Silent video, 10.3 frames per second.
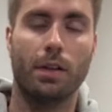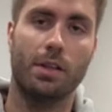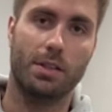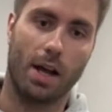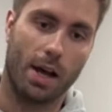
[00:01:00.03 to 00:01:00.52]

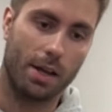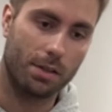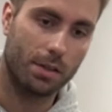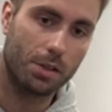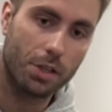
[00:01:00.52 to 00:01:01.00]

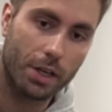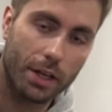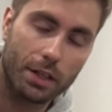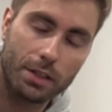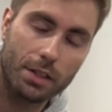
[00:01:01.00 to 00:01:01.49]
sized and
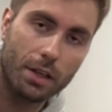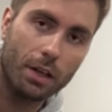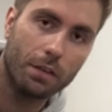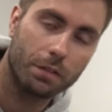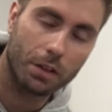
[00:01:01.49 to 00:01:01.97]
checked
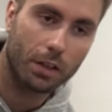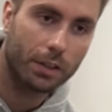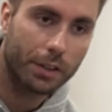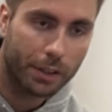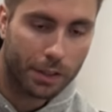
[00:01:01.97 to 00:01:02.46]
for
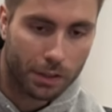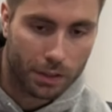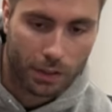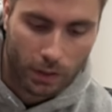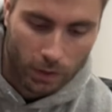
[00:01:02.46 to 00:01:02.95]
clearance.